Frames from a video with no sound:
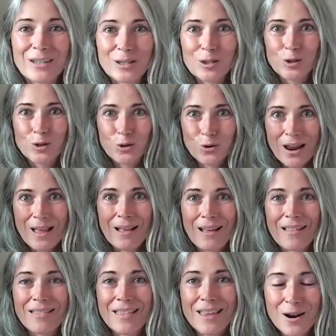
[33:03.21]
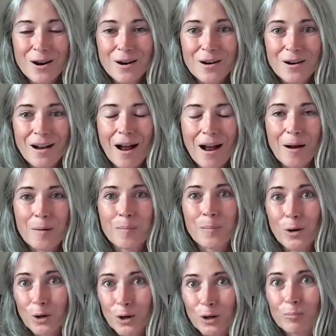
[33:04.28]
having to drink the
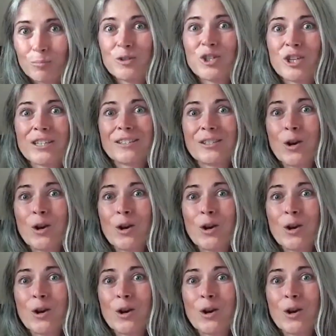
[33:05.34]
herb.